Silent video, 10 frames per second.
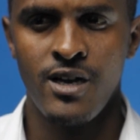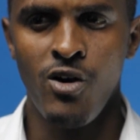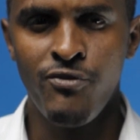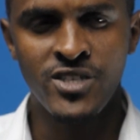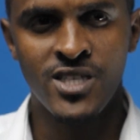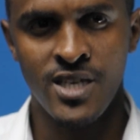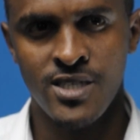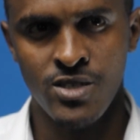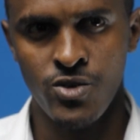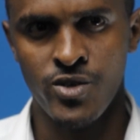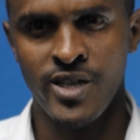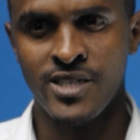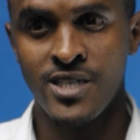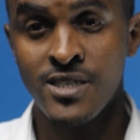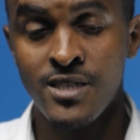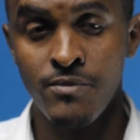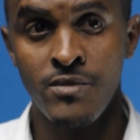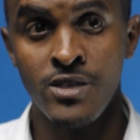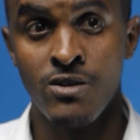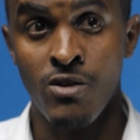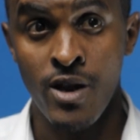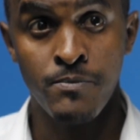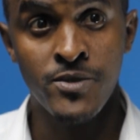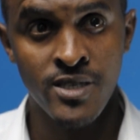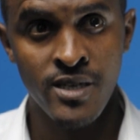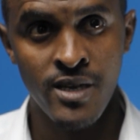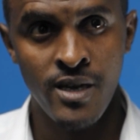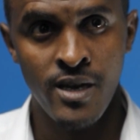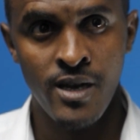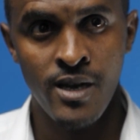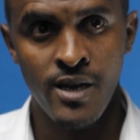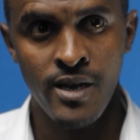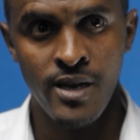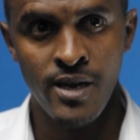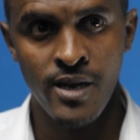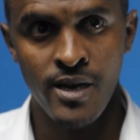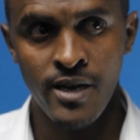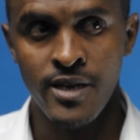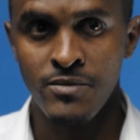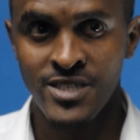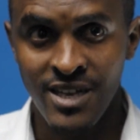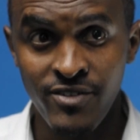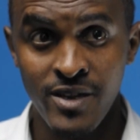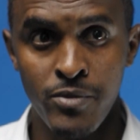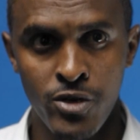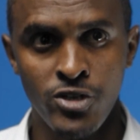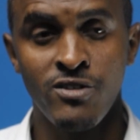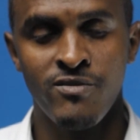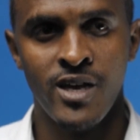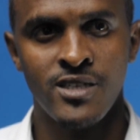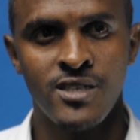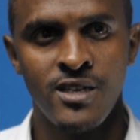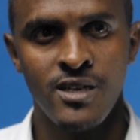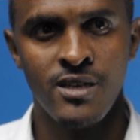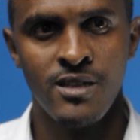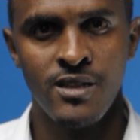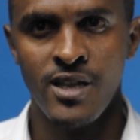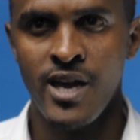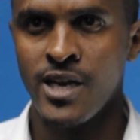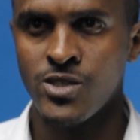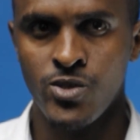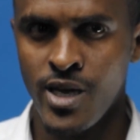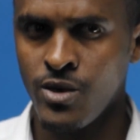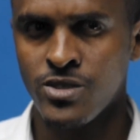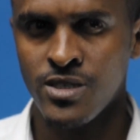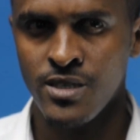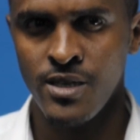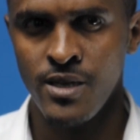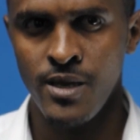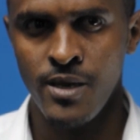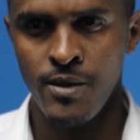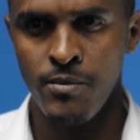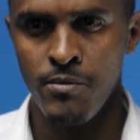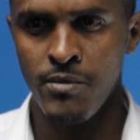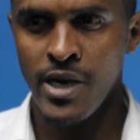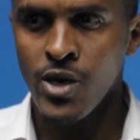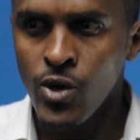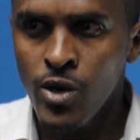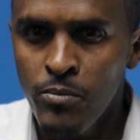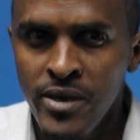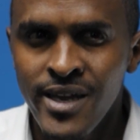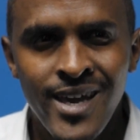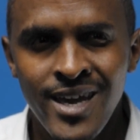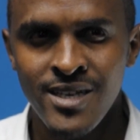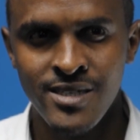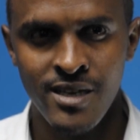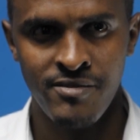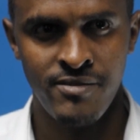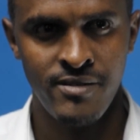offices or the system is corrupt and I'm suffering because of that, then I had to doubt my whole being Kenya stuff.